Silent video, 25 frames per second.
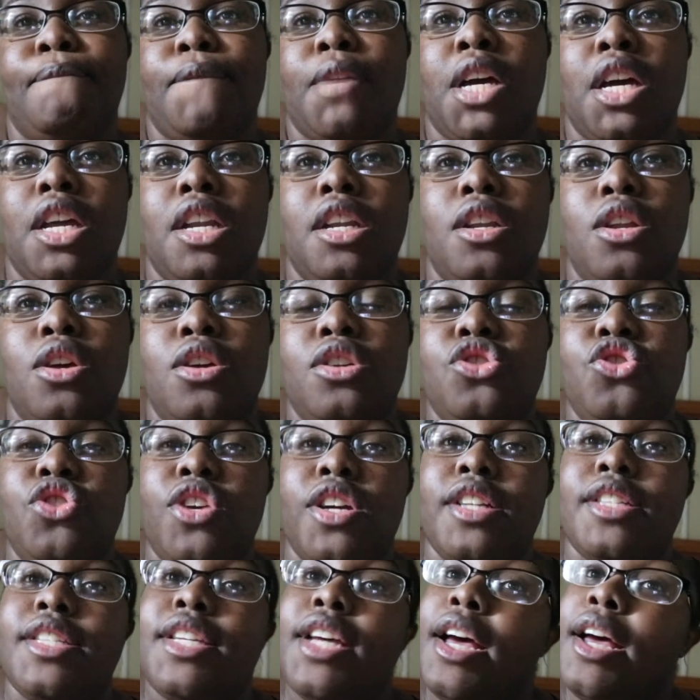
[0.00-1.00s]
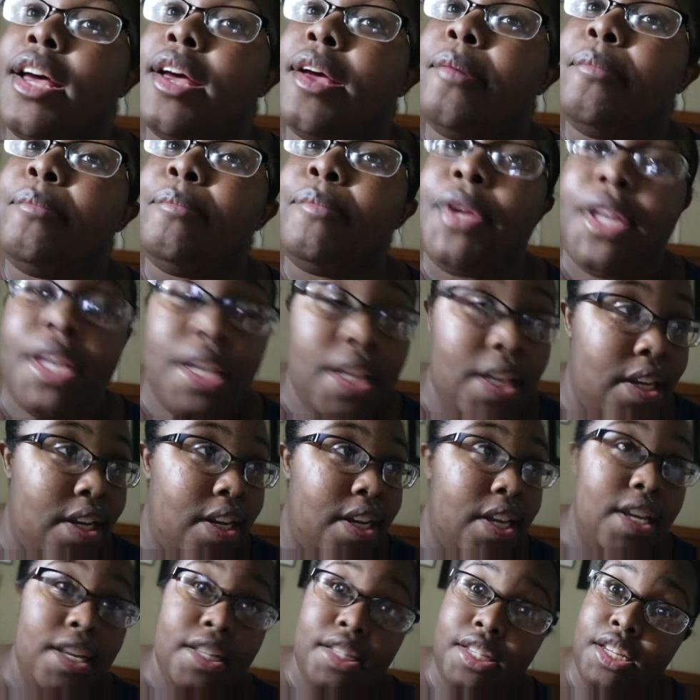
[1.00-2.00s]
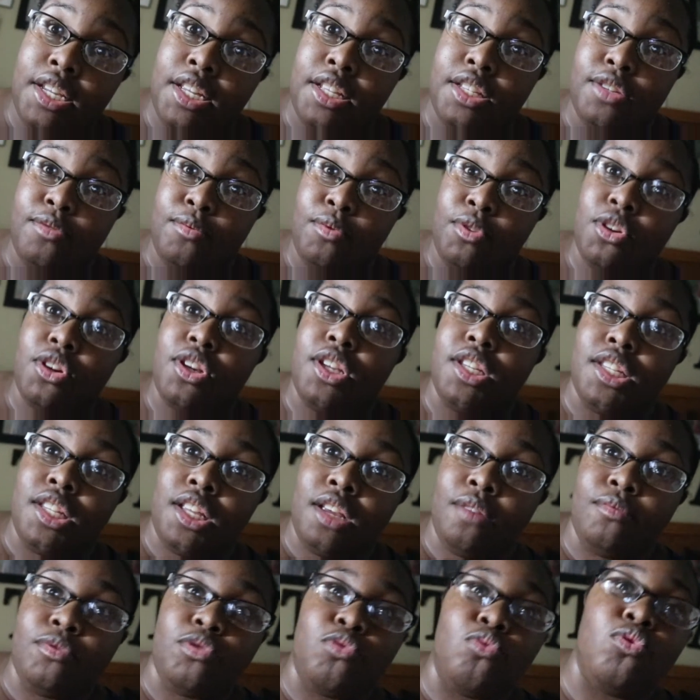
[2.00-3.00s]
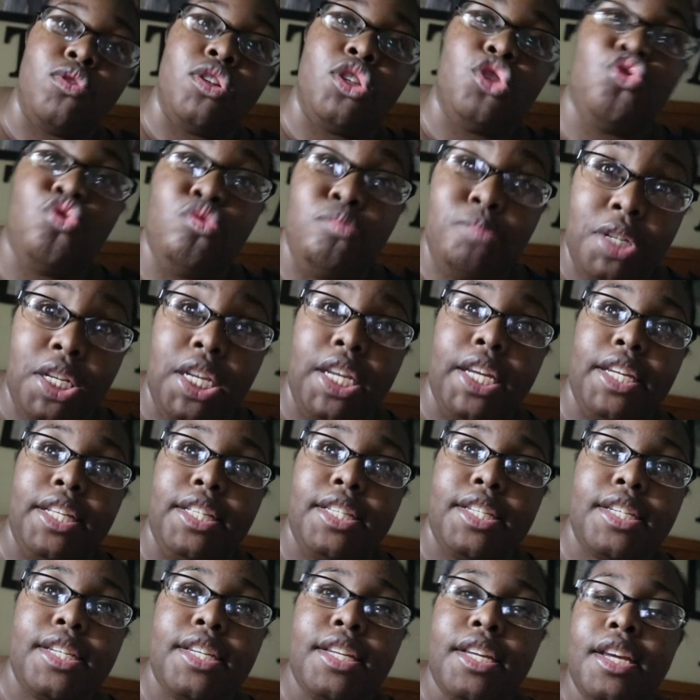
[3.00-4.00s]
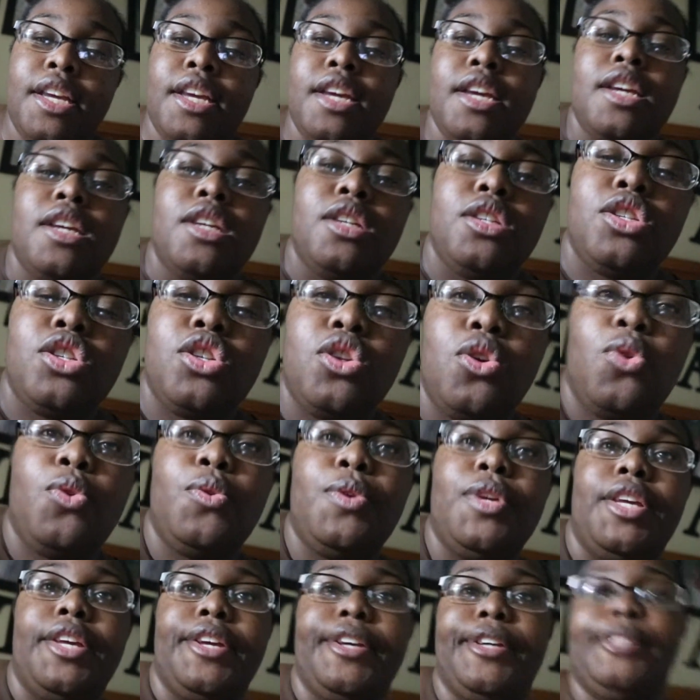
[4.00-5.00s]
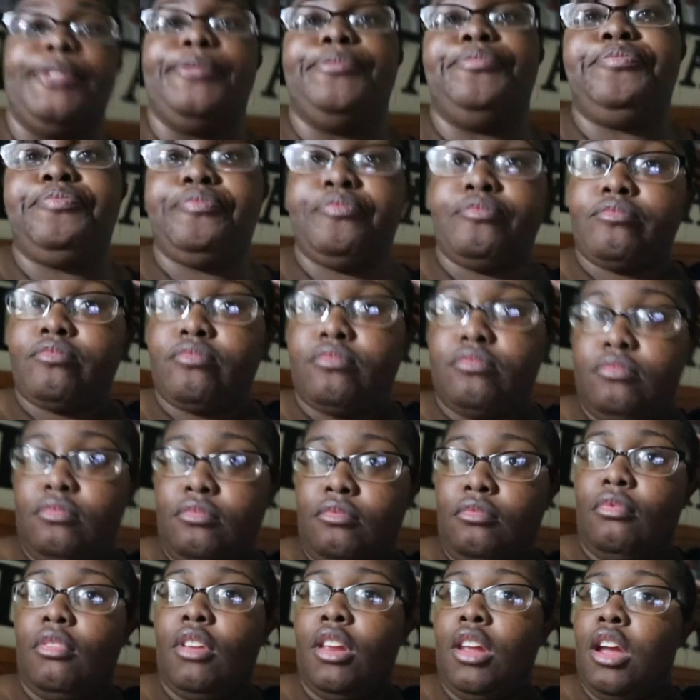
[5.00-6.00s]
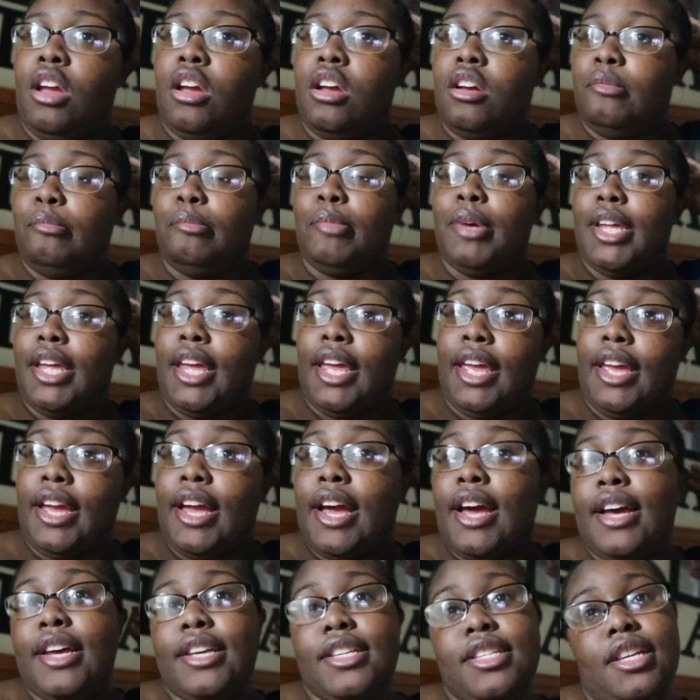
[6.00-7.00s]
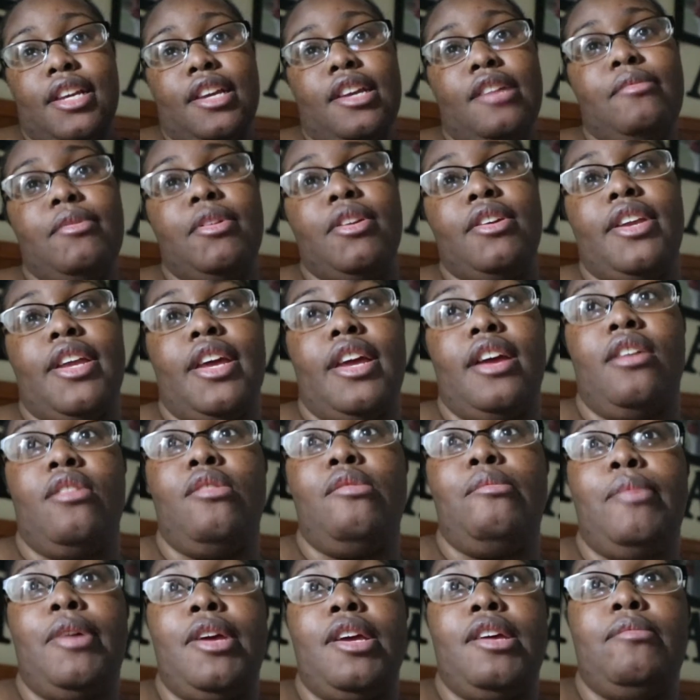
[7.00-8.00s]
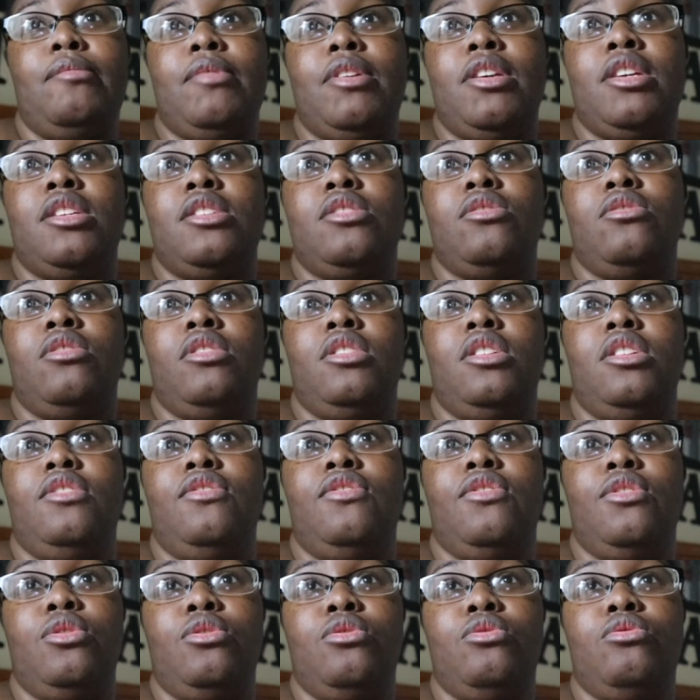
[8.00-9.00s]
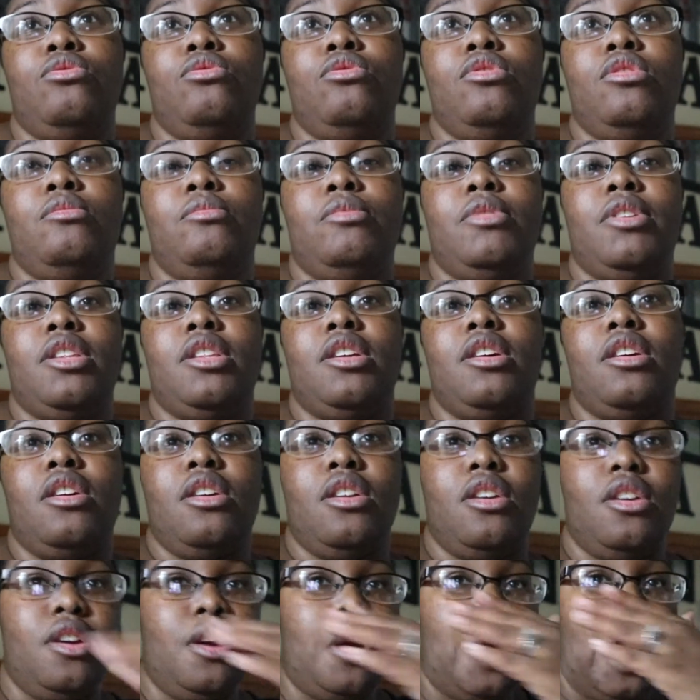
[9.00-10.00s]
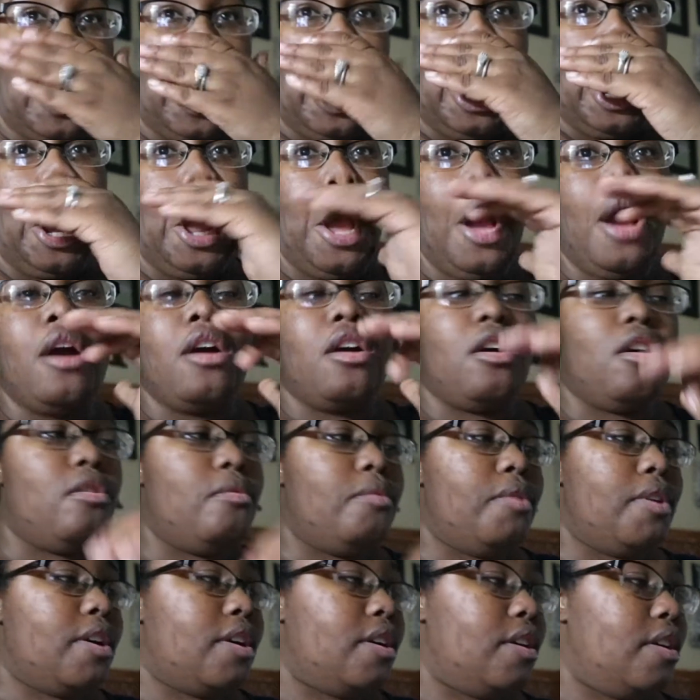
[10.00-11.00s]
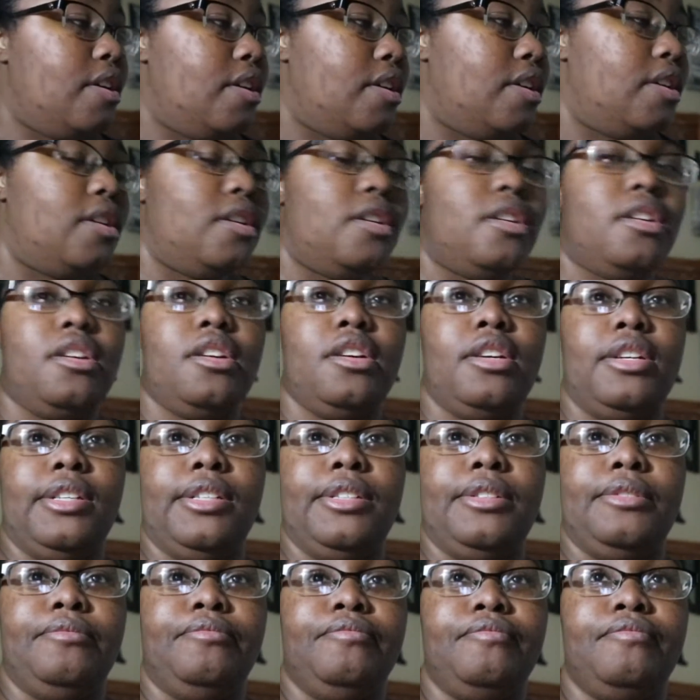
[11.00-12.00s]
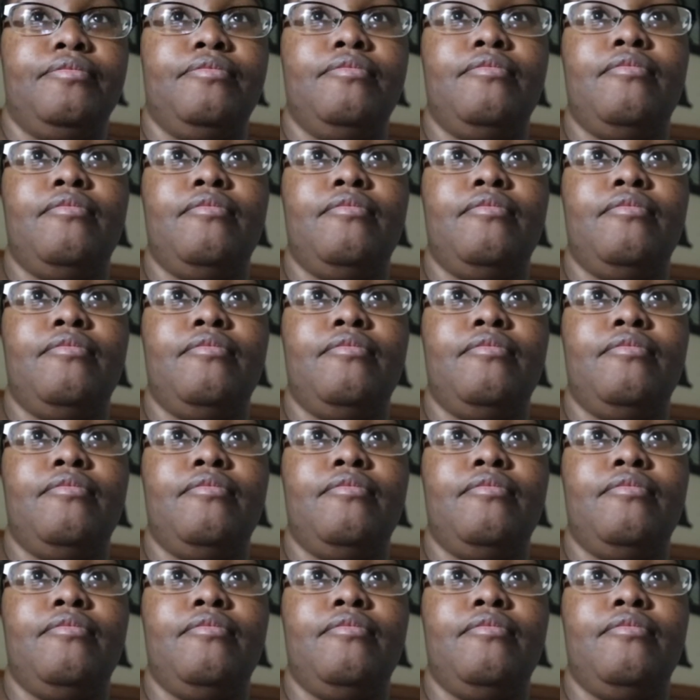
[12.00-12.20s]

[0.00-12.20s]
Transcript: kind of lost track of time and had to get to work because i was going to be late so yeah but hey guys i am here now babe is on the phone with her co-worker um